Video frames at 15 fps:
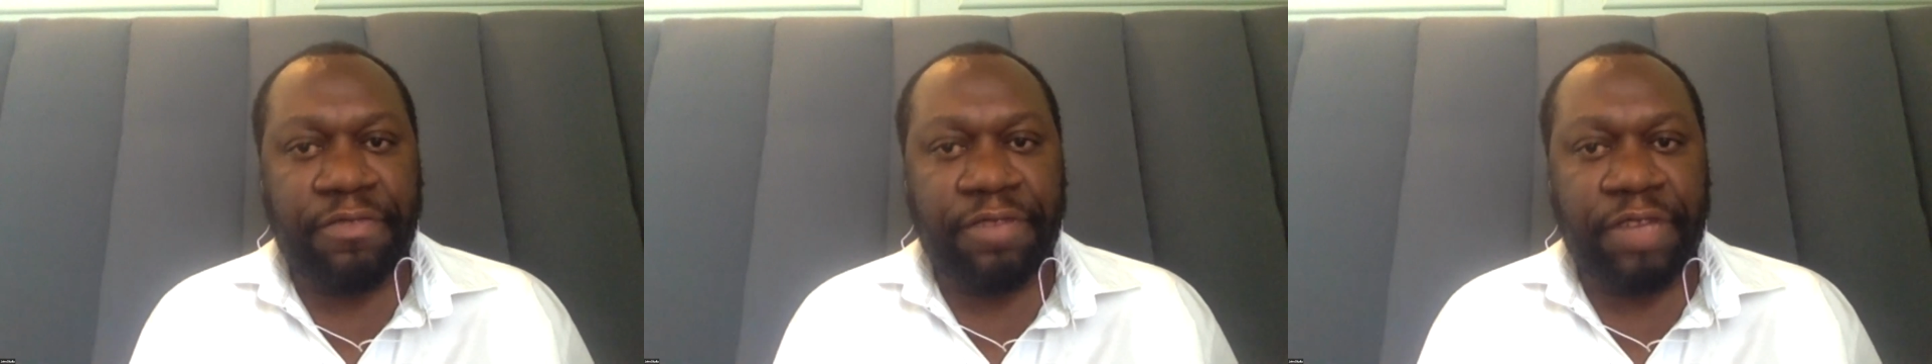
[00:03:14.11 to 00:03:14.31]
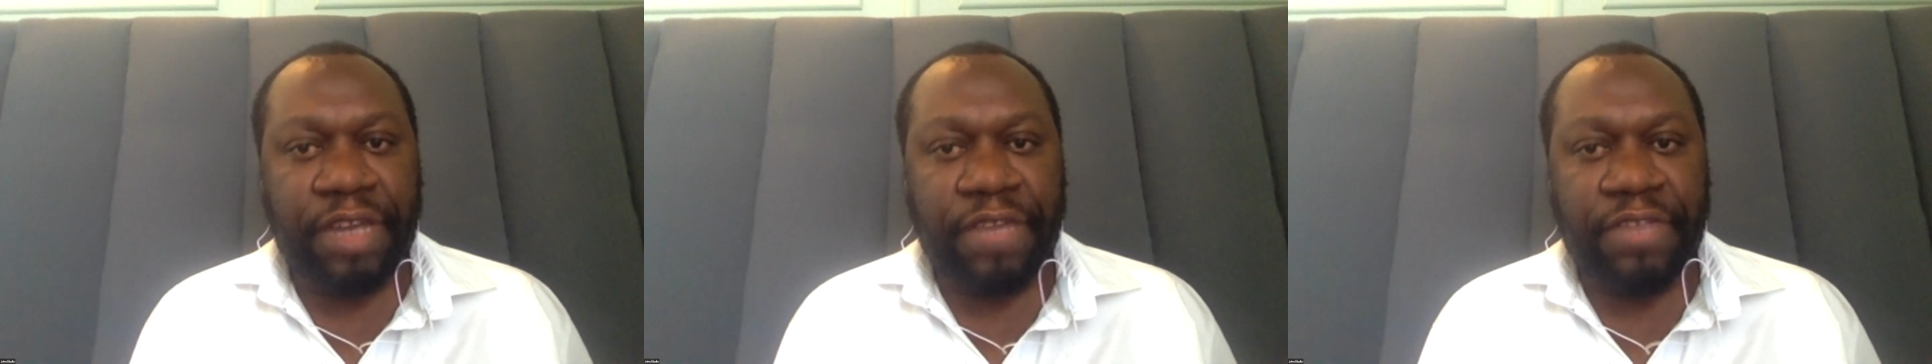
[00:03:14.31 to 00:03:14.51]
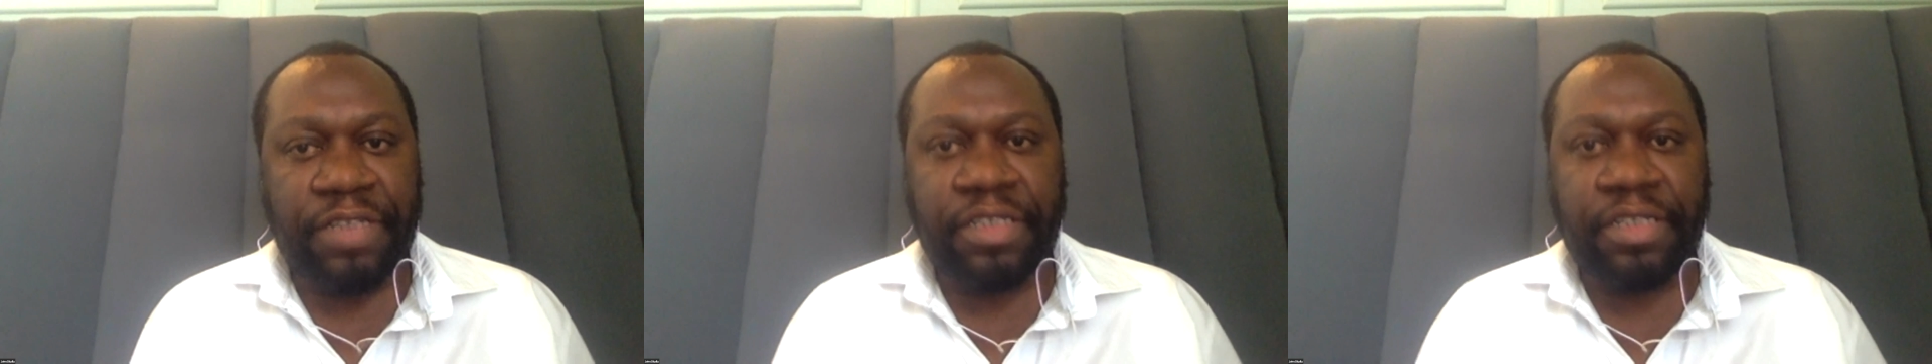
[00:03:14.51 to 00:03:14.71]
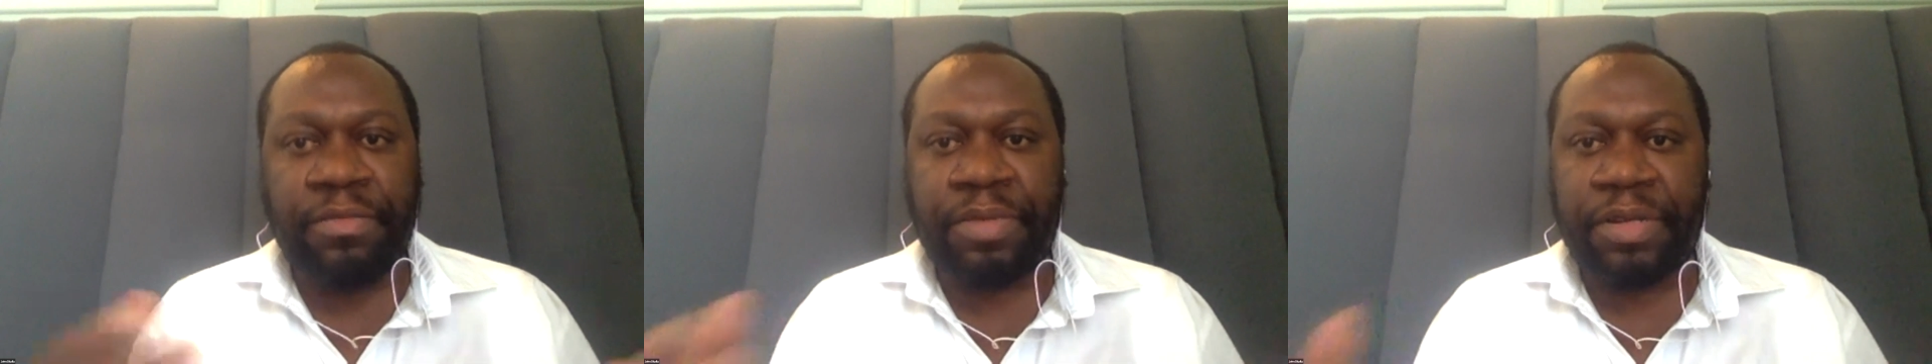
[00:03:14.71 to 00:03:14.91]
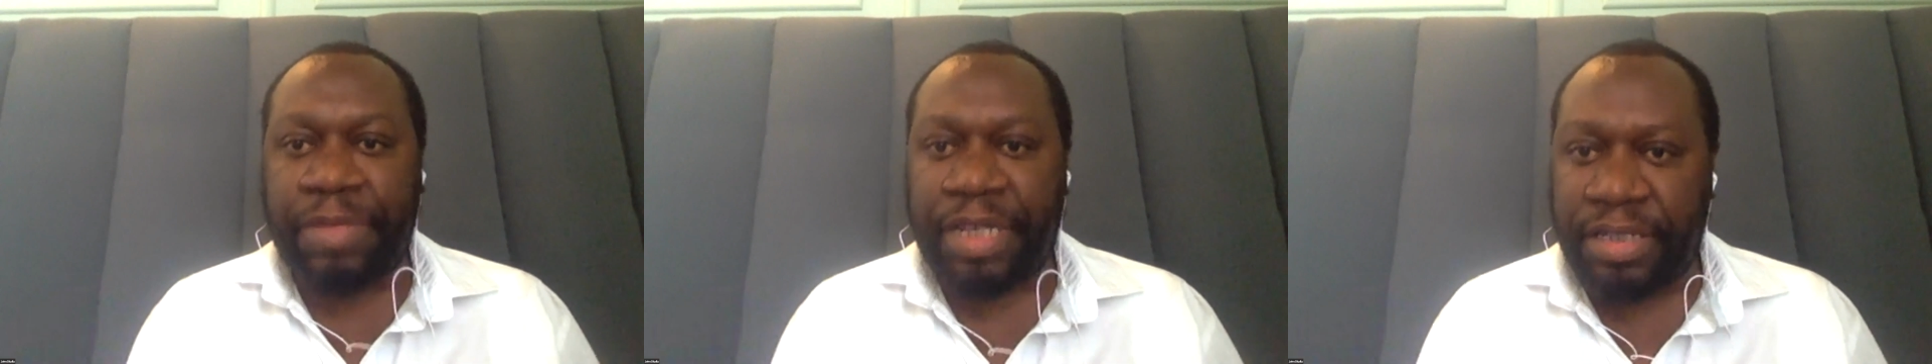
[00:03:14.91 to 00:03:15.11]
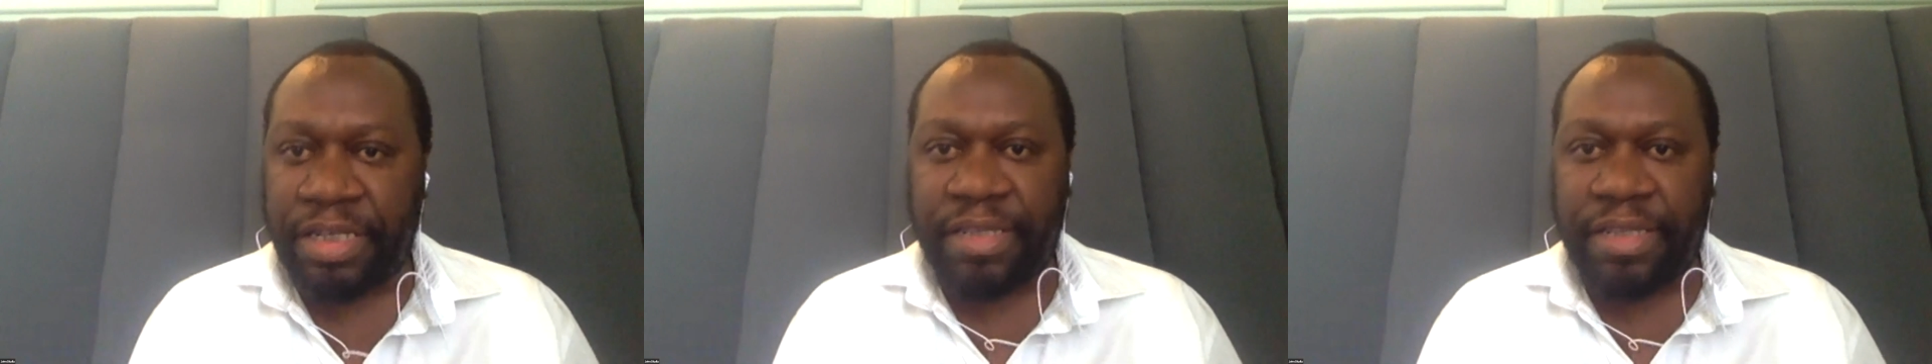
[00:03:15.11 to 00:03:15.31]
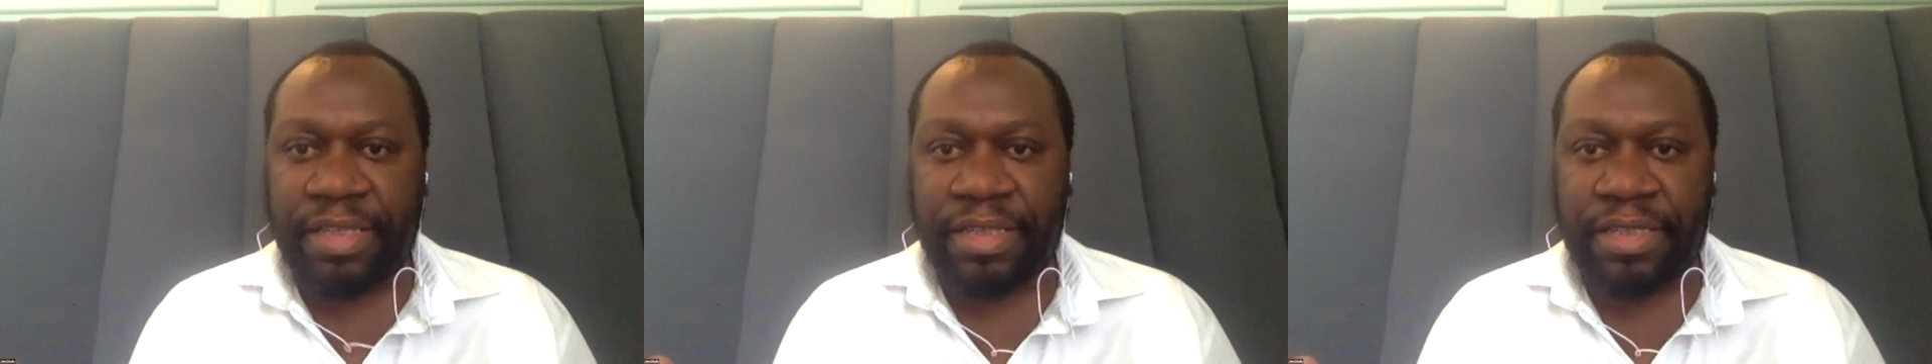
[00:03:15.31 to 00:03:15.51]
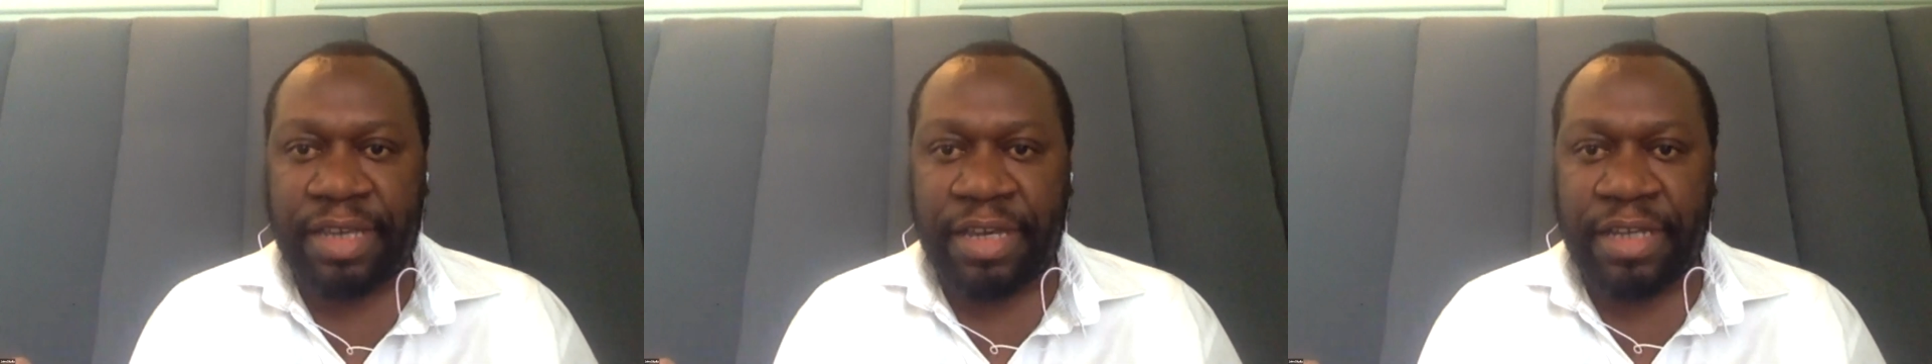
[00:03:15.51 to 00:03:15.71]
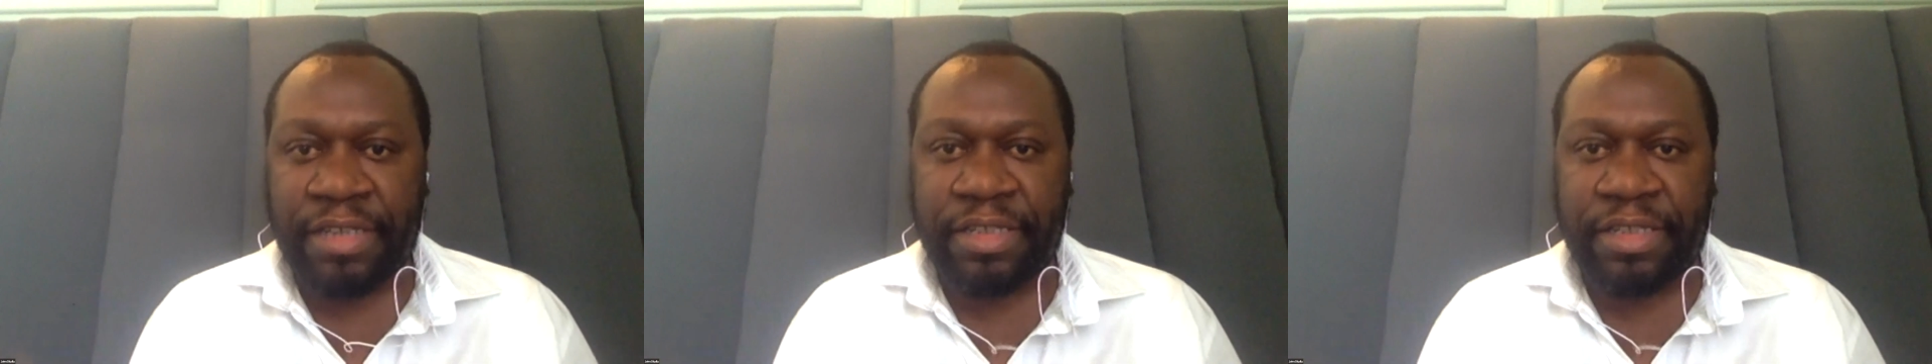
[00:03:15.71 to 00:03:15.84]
we haven't implemented this act.